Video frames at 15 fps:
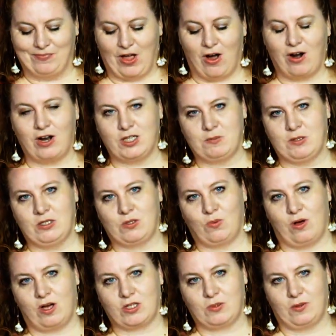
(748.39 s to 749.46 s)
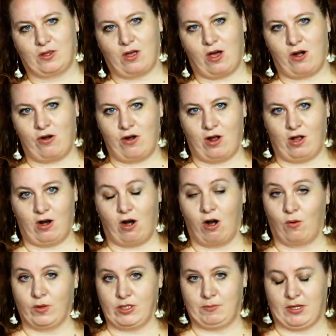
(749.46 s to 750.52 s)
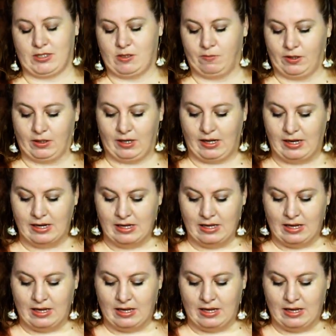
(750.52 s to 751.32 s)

our husbands' walks with God are not our responsibility.